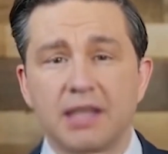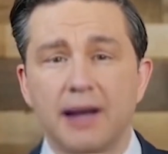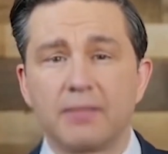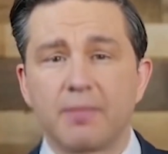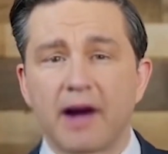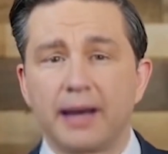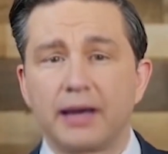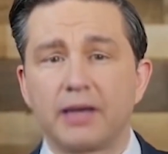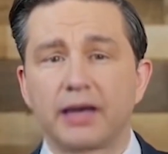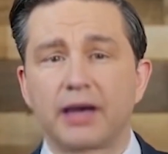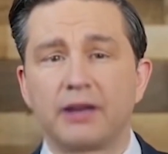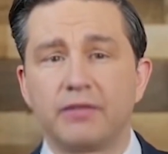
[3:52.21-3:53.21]
Keep fighting
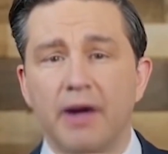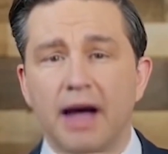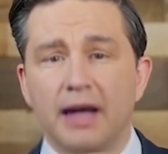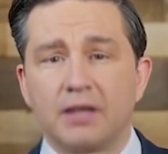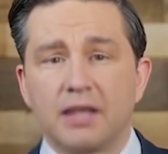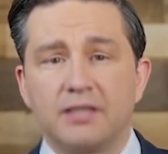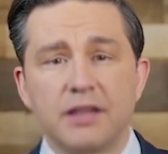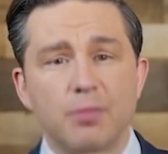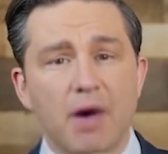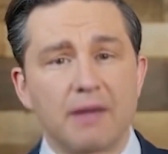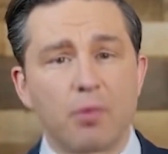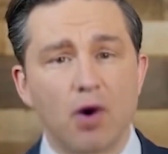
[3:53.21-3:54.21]
the good fight. Just
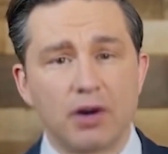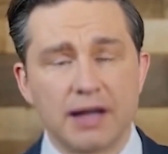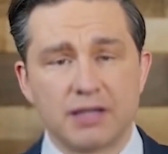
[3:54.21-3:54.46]
one more